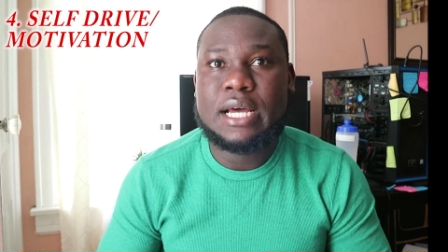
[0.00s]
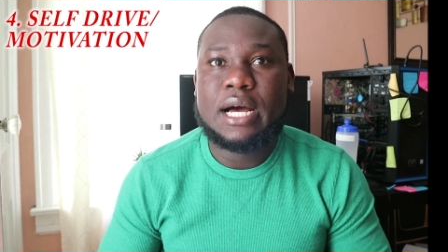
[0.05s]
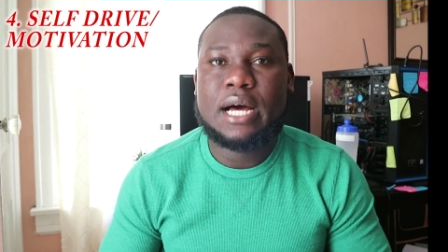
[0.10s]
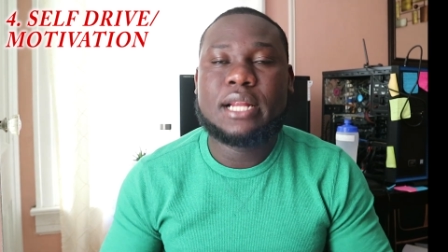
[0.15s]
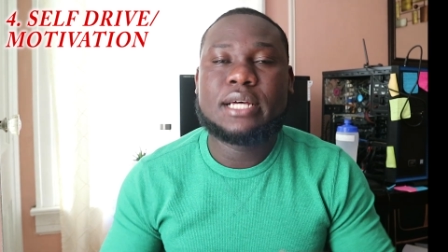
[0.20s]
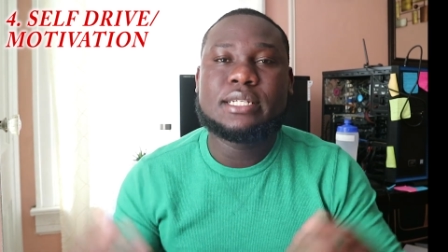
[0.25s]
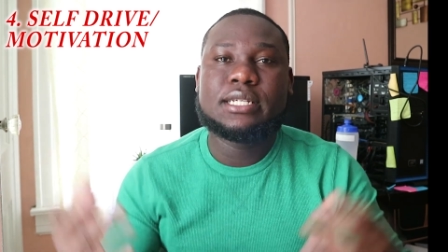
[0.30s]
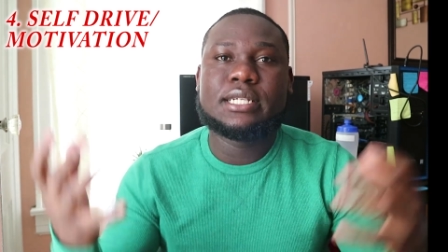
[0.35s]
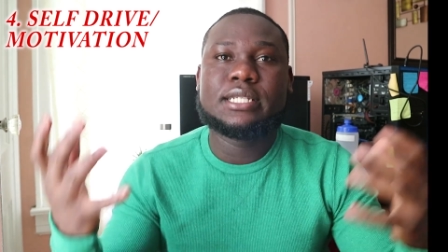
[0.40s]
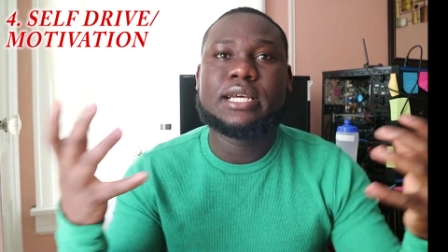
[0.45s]
A
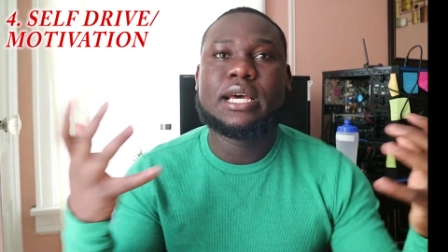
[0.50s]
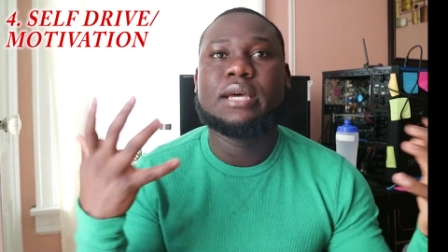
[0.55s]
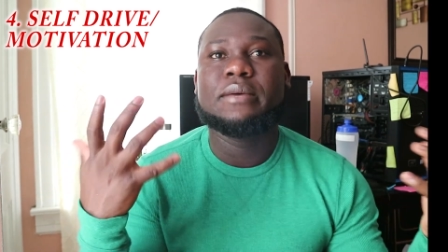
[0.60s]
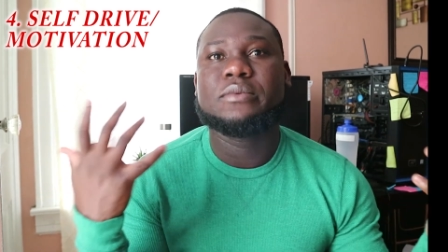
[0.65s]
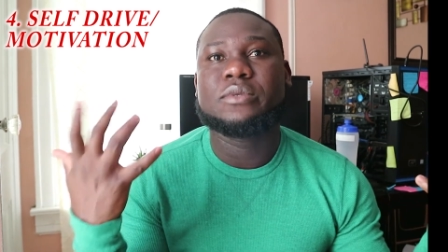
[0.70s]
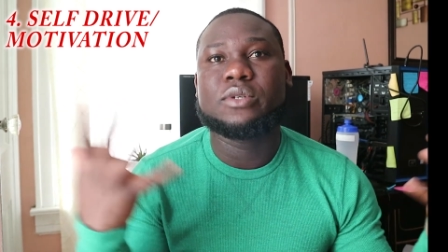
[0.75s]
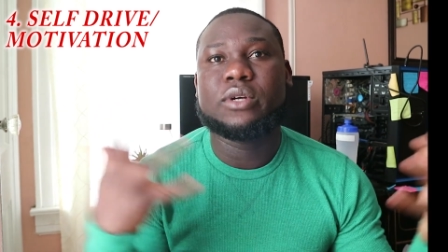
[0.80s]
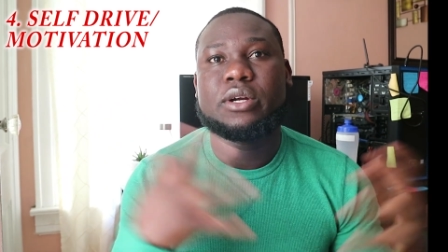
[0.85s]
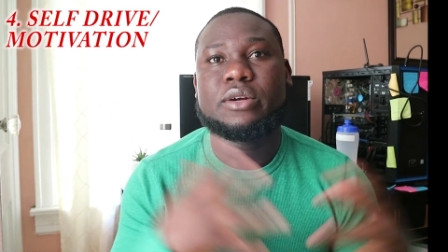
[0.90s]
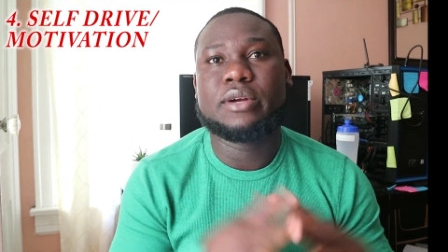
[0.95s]
lot of
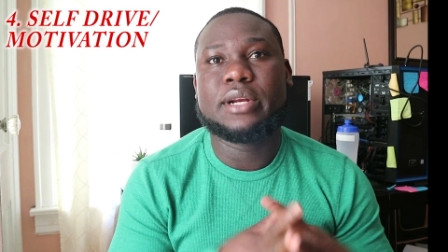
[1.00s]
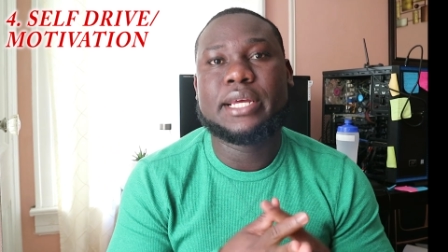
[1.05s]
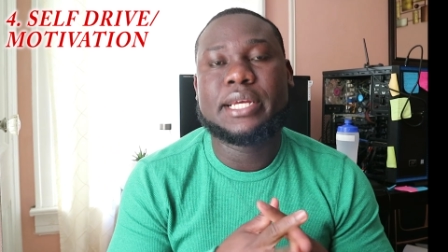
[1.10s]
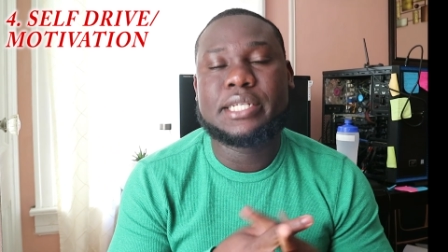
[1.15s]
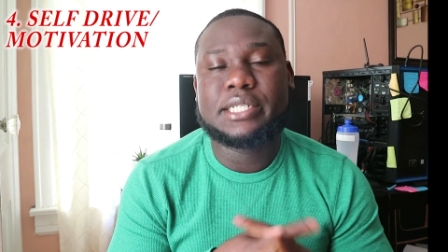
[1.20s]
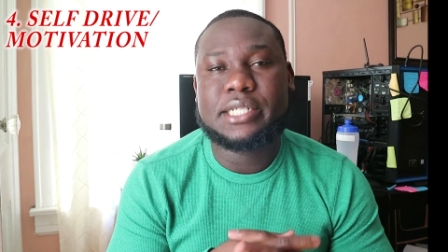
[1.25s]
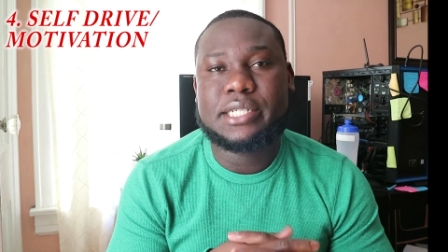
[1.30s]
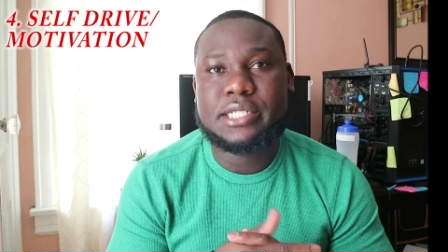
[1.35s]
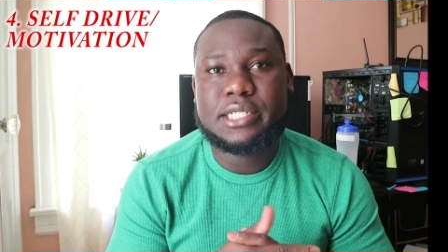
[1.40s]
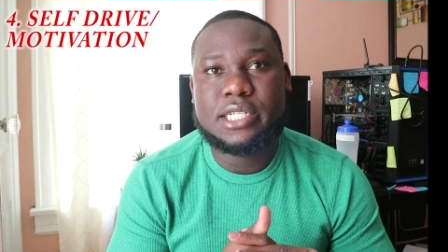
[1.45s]
times we're in
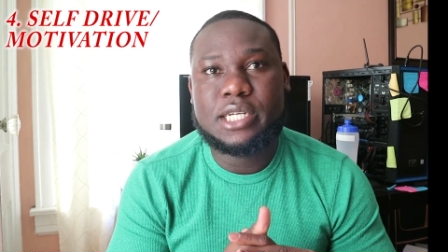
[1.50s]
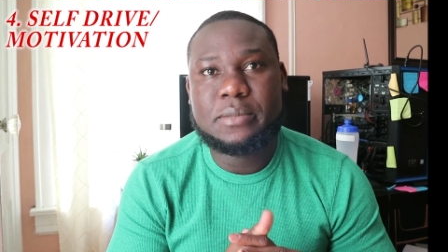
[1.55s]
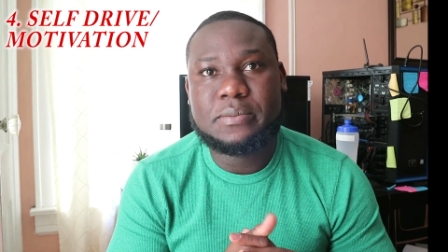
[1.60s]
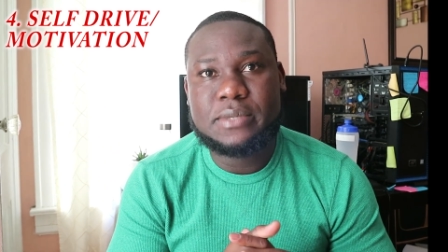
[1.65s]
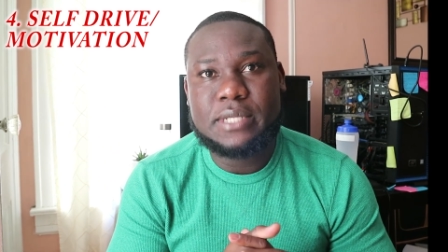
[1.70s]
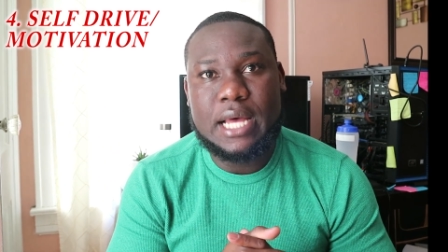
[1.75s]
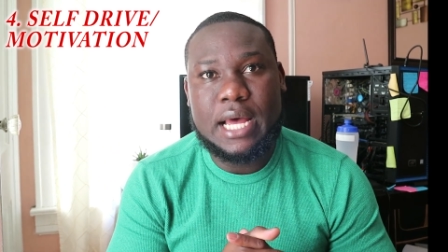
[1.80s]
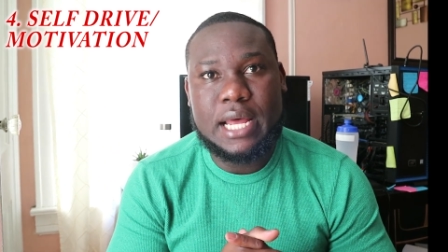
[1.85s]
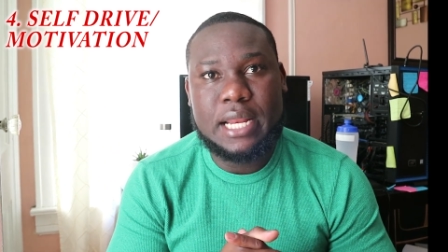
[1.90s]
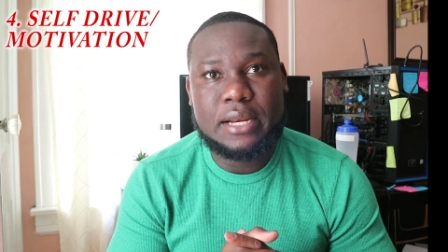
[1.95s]

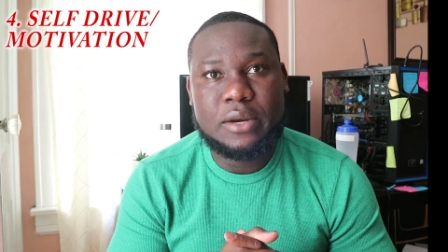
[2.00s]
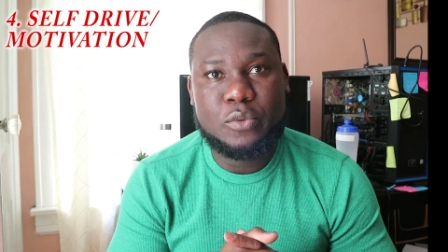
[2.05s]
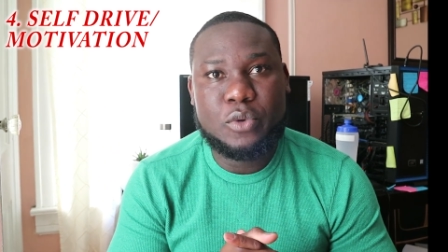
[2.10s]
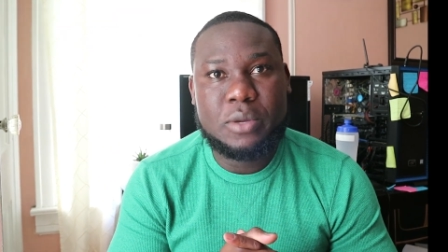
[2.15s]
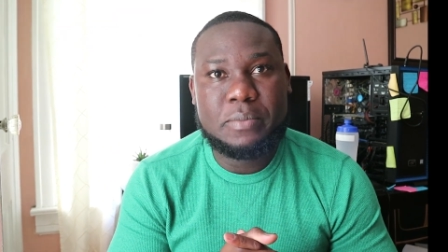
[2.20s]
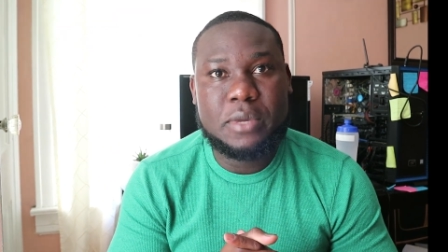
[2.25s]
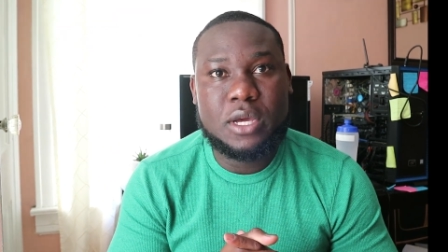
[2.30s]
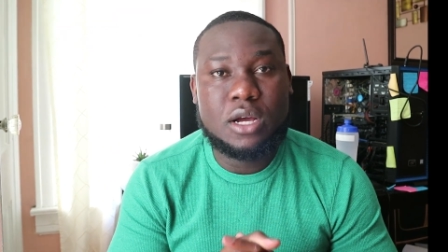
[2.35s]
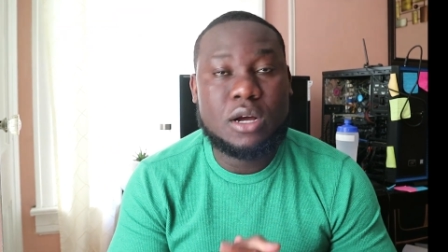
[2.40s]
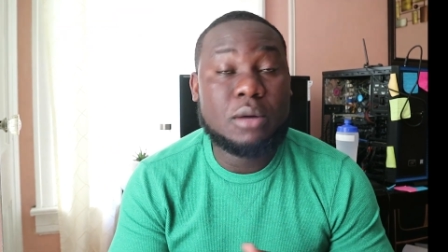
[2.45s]
relationships and
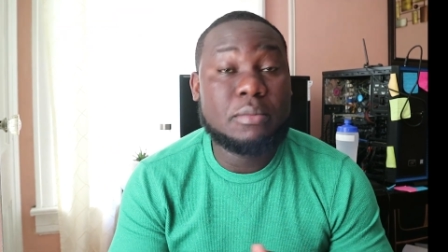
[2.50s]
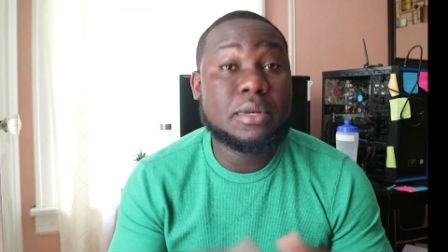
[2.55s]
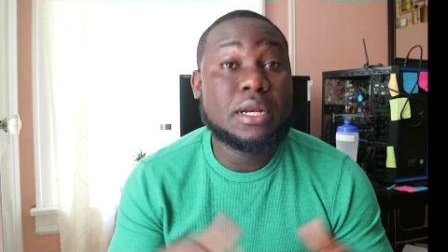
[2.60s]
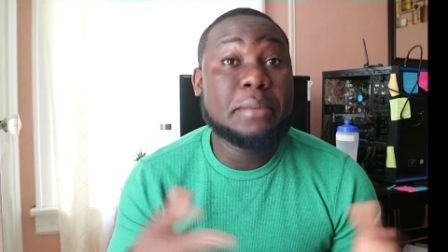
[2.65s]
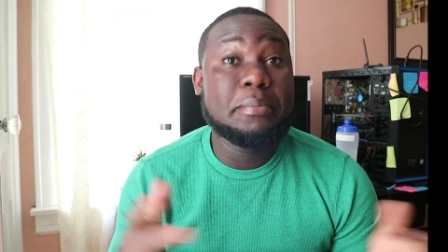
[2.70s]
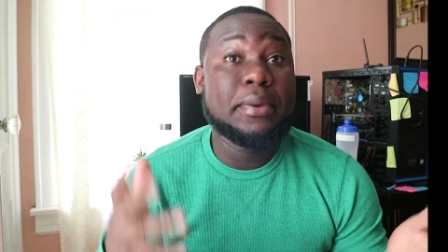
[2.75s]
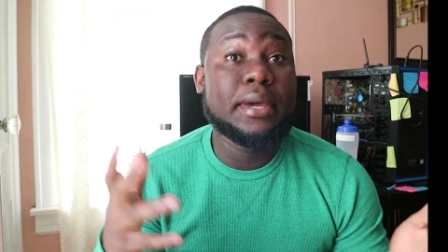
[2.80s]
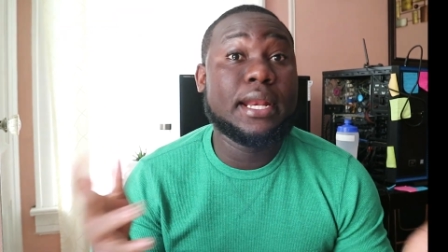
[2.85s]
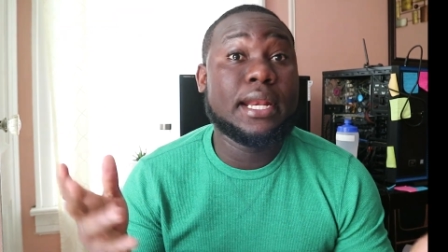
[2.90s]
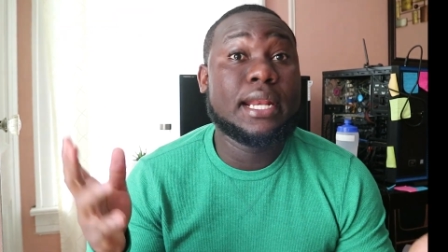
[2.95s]
we become
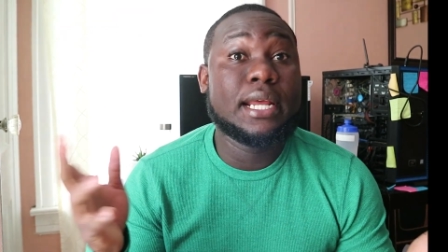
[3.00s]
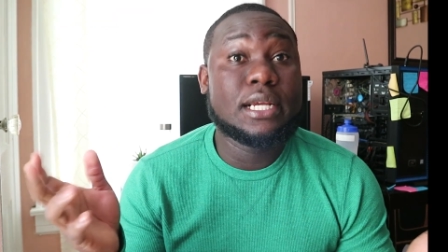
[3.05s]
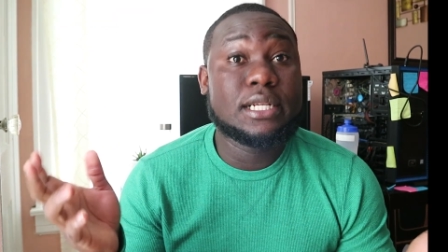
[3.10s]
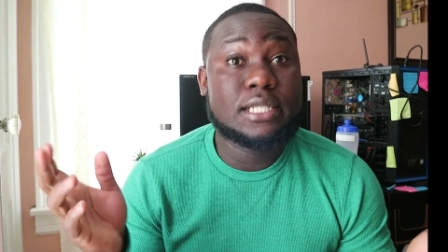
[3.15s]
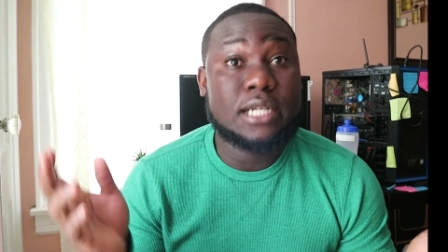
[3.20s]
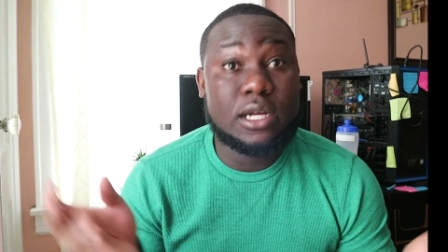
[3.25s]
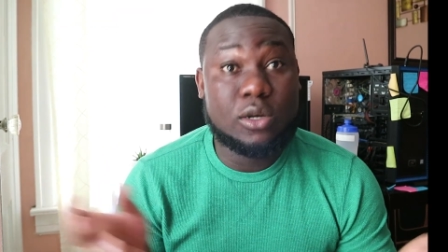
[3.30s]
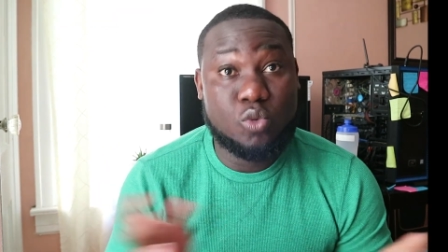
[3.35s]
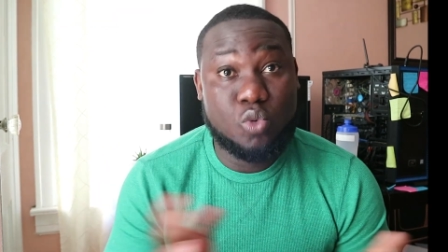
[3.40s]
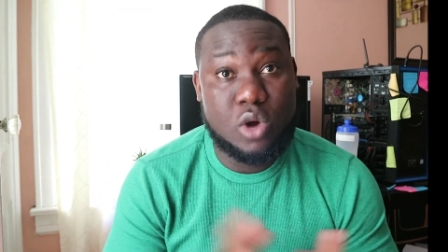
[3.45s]

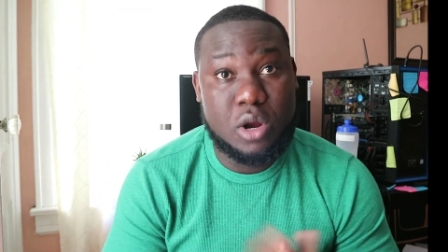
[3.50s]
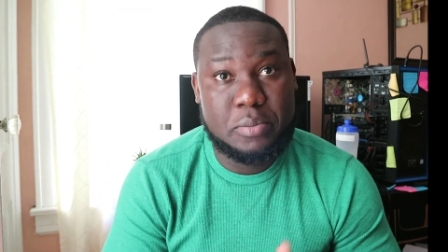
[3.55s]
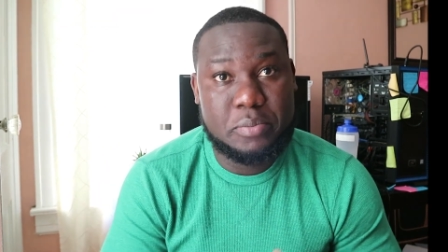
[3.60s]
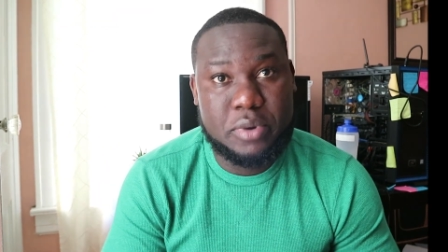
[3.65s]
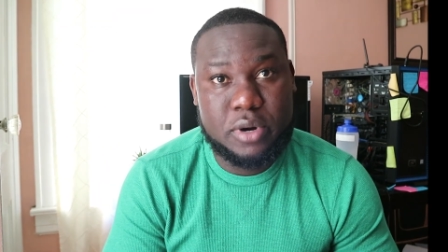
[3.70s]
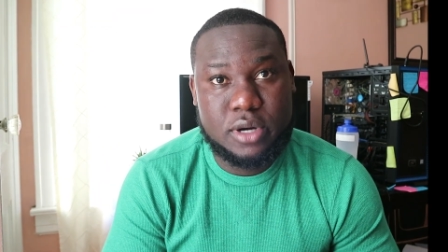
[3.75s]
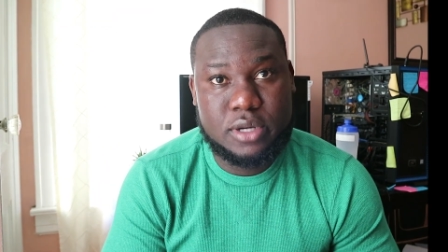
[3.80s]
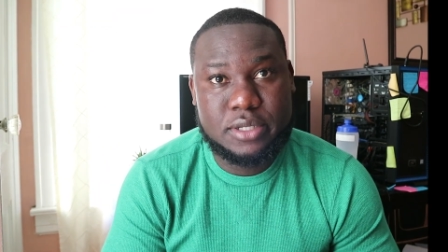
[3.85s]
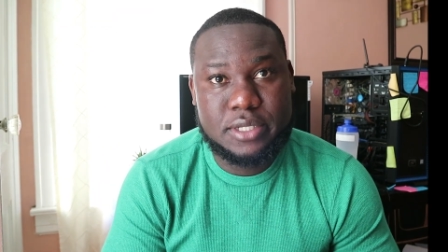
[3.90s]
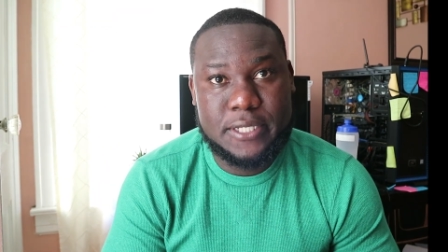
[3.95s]
dependent on one
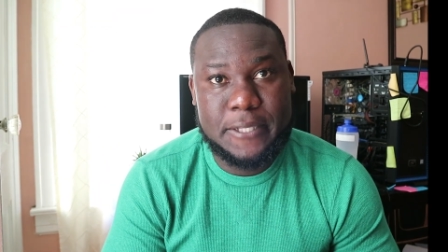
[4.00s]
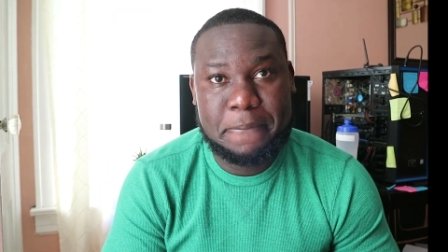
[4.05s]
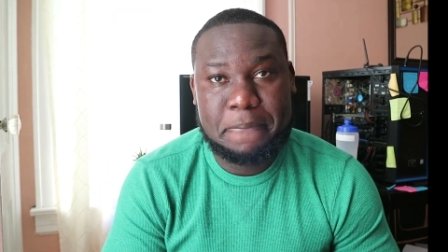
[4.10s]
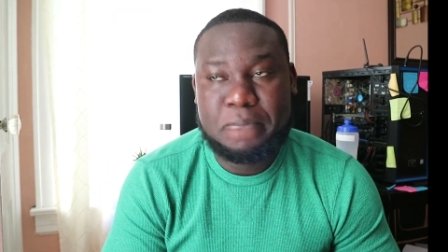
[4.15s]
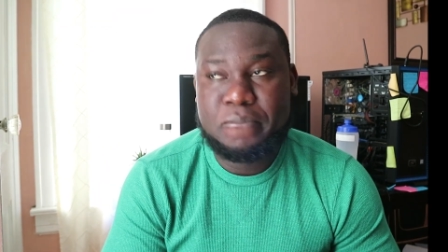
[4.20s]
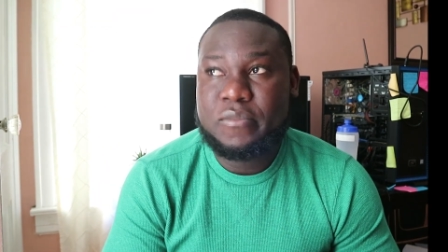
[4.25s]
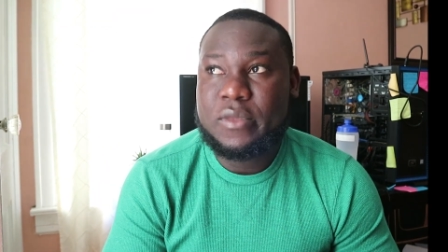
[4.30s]
person,